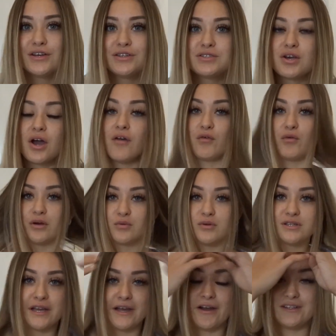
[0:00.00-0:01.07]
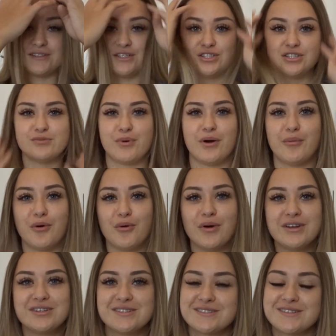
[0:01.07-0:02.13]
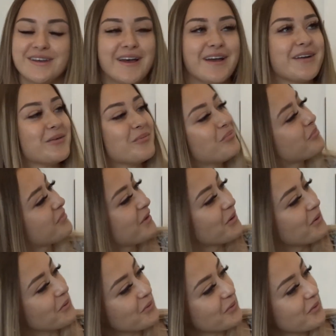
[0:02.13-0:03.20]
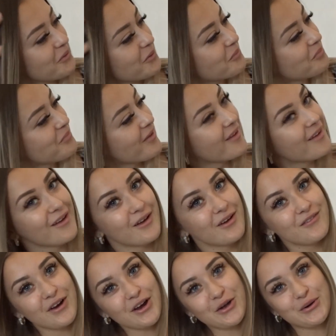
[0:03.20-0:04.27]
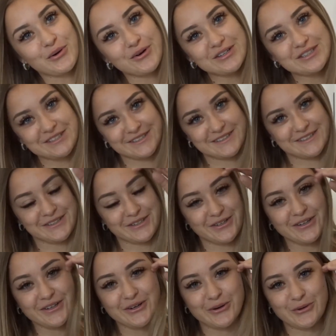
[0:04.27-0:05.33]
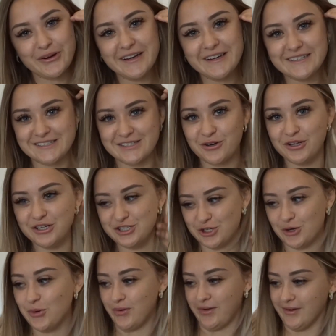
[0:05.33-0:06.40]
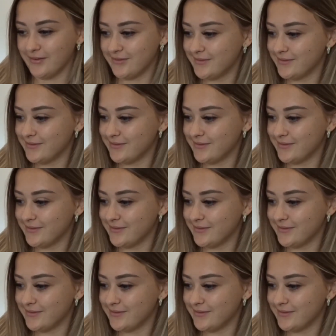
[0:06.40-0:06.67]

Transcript: So I've always wanted hair extensions, but I'm always just like, I don't know, very cautious, you know? Coin is not a joke.